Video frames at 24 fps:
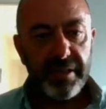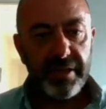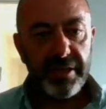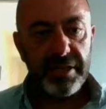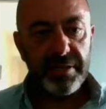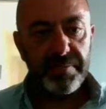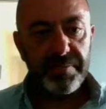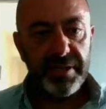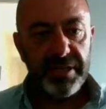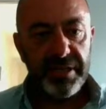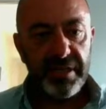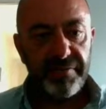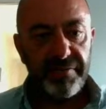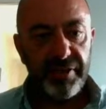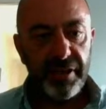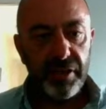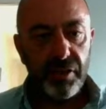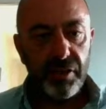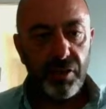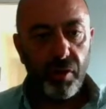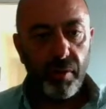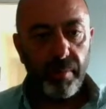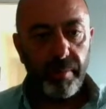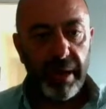
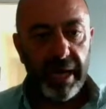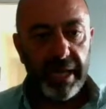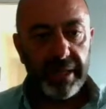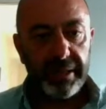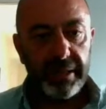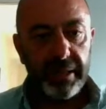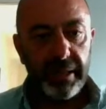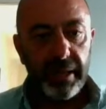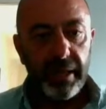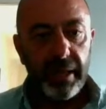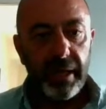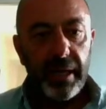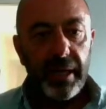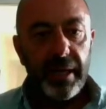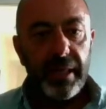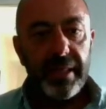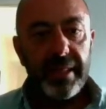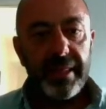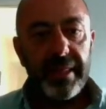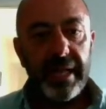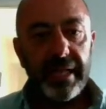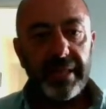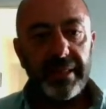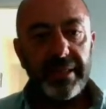specific command
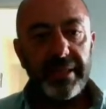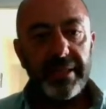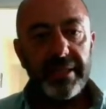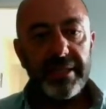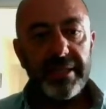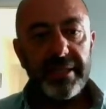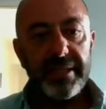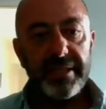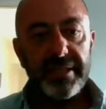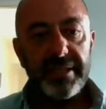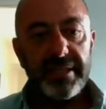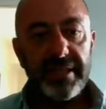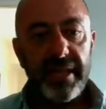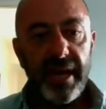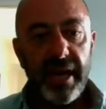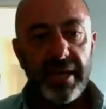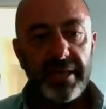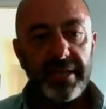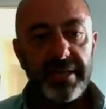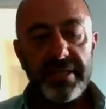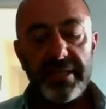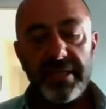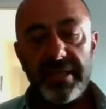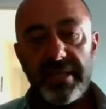that
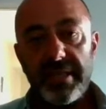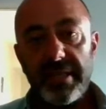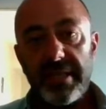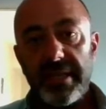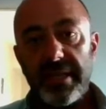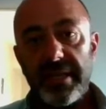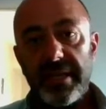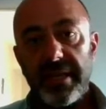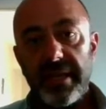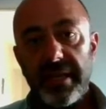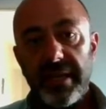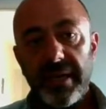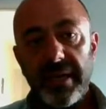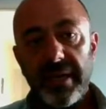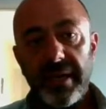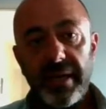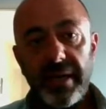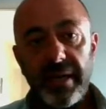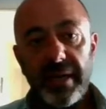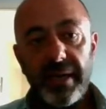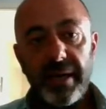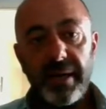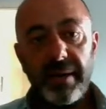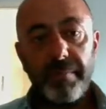starts the
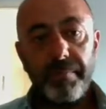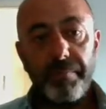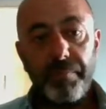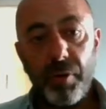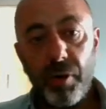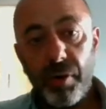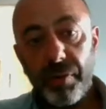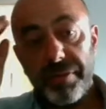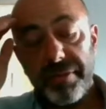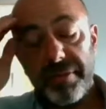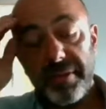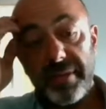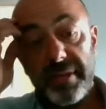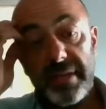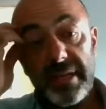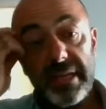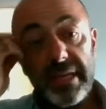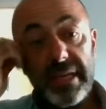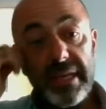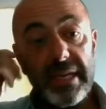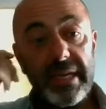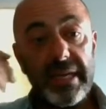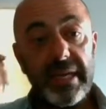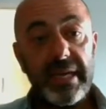both
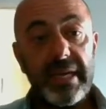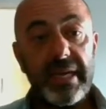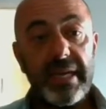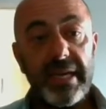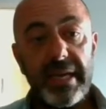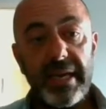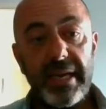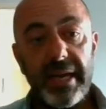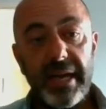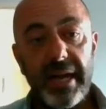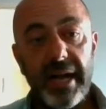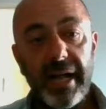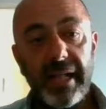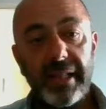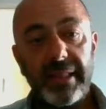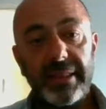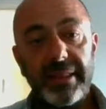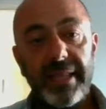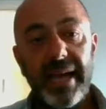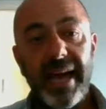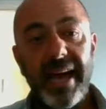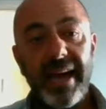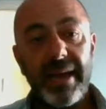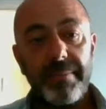the HAL
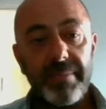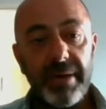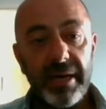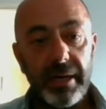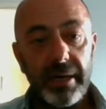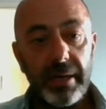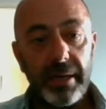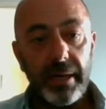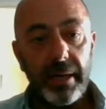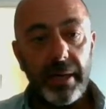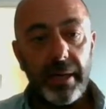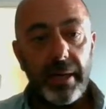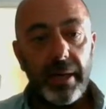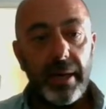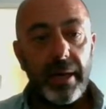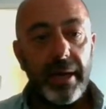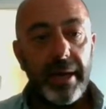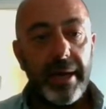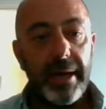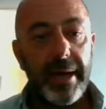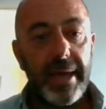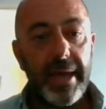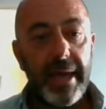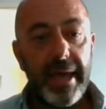timer
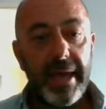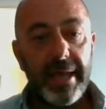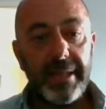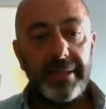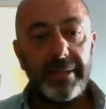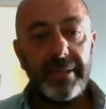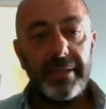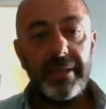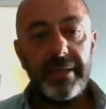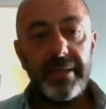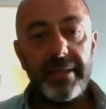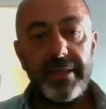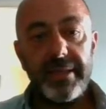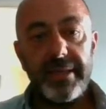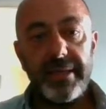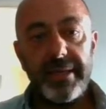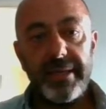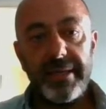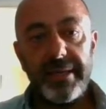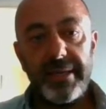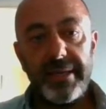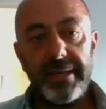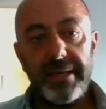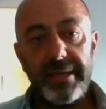and
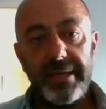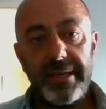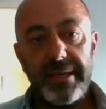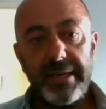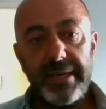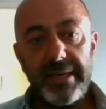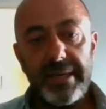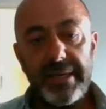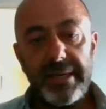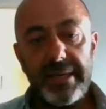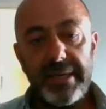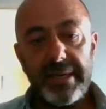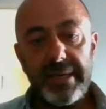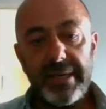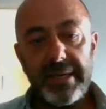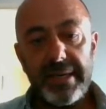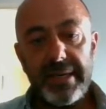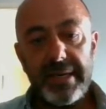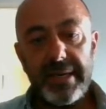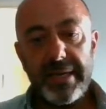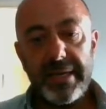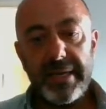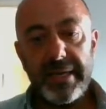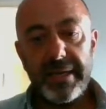
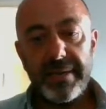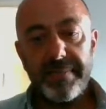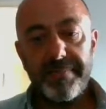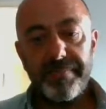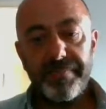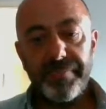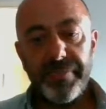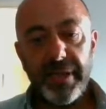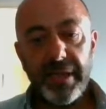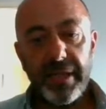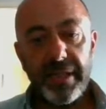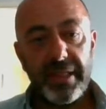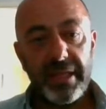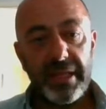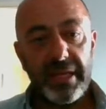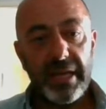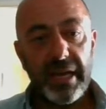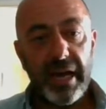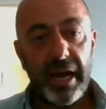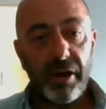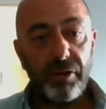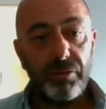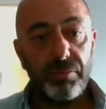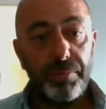the
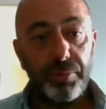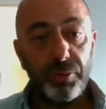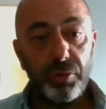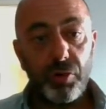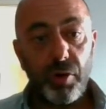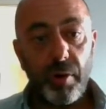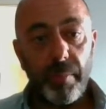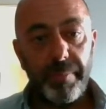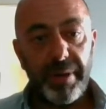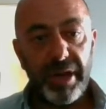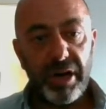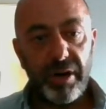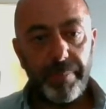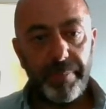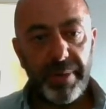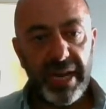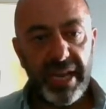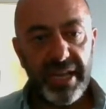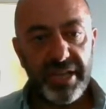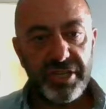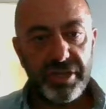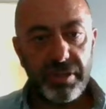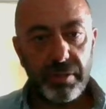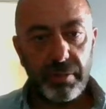output compare
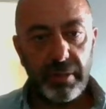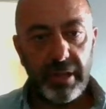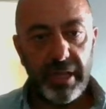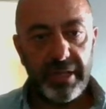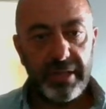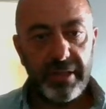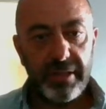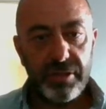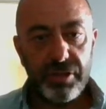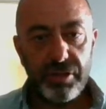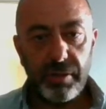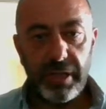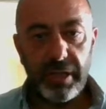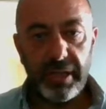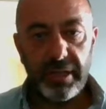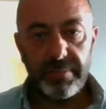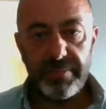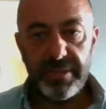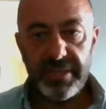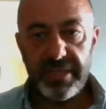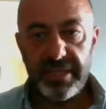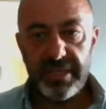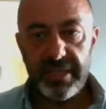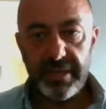operation. So let
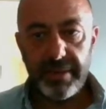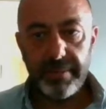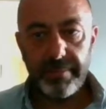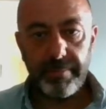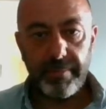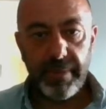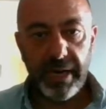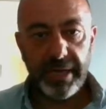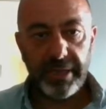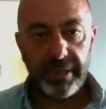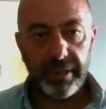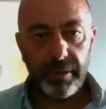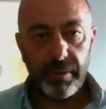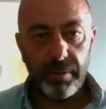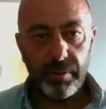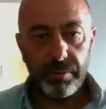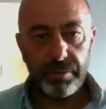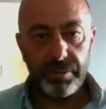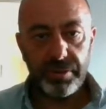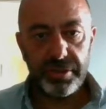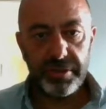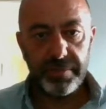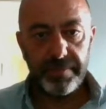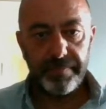me see my
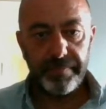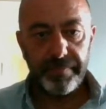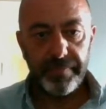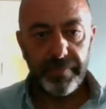notes.